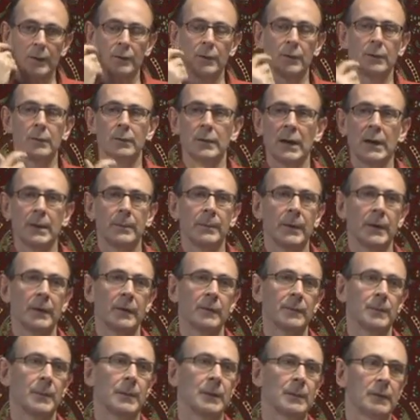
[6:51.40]
New Labour
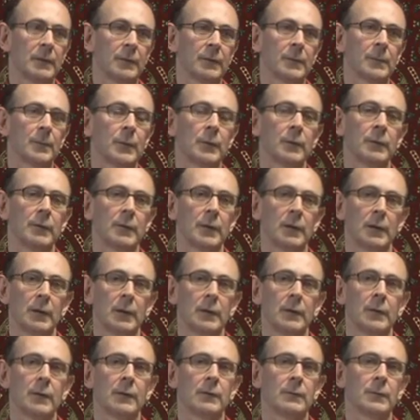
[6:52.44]
has been disappointing
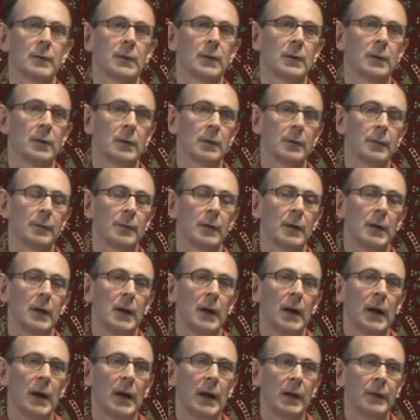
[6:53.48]
in this regard.
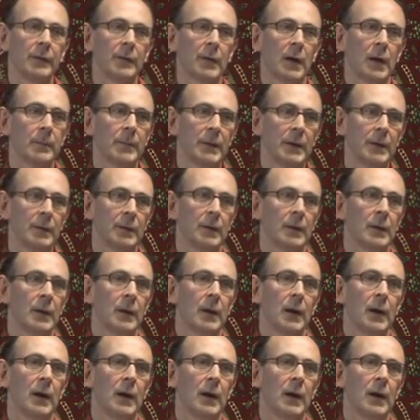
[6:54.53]
And I mean,